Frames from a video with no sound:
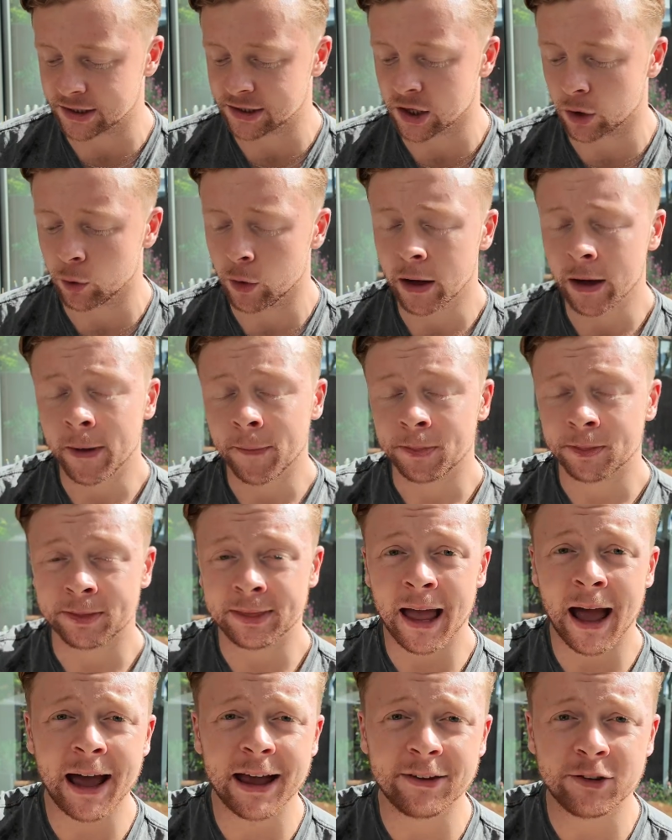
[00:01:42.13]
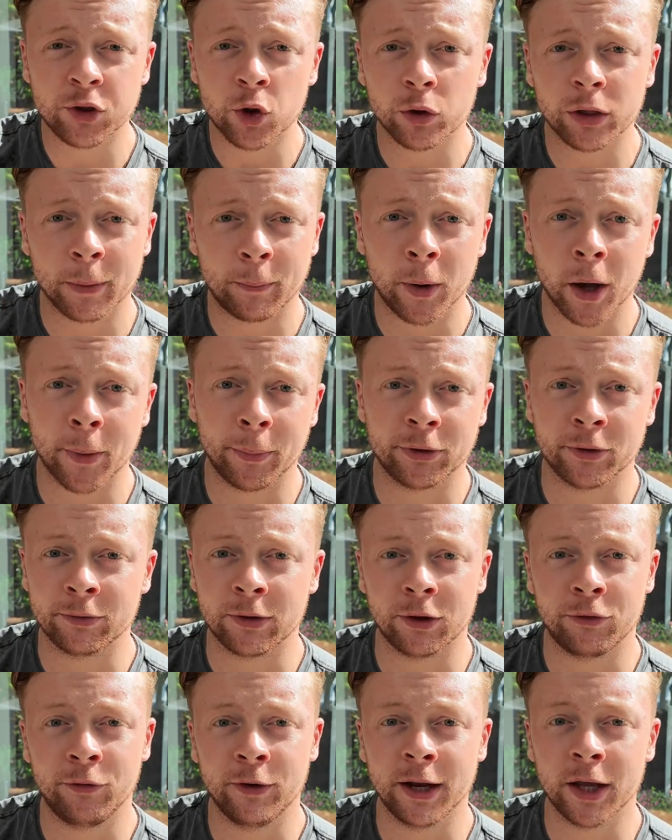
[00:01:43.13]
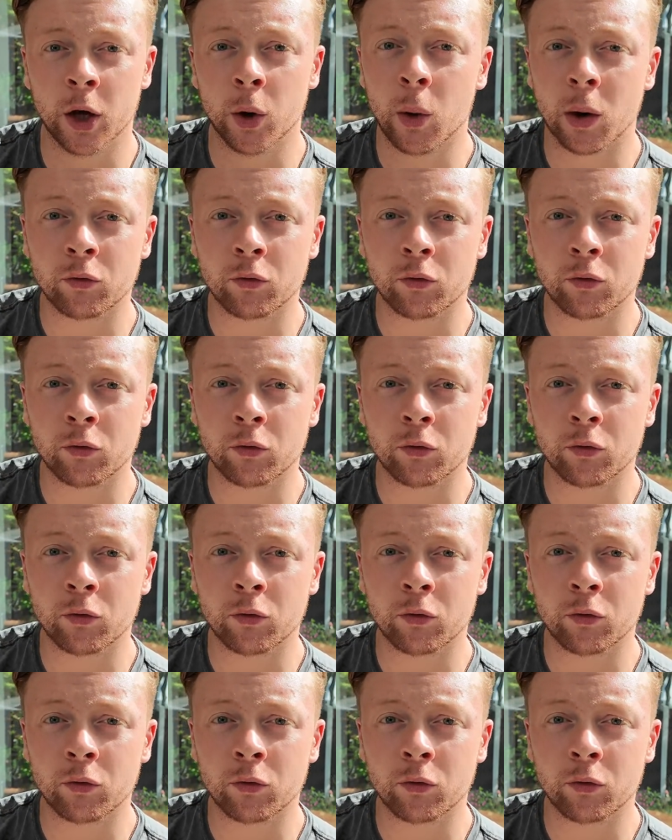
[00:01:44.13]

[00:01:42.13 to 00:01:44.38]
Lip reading: So that is not the purpose of this video.